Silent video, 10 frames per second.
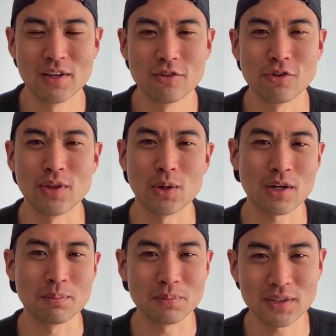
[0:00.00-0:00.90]
So they're
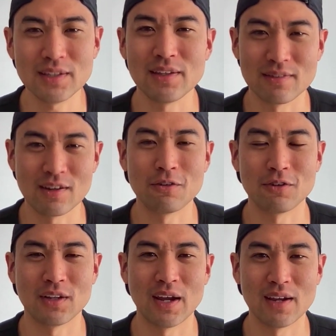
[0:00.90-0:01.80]
completely self
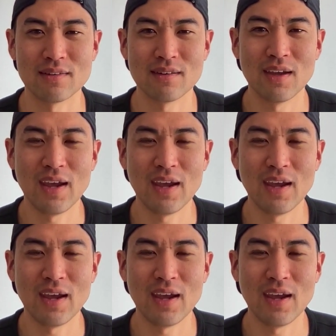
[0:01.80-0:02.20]
reliant.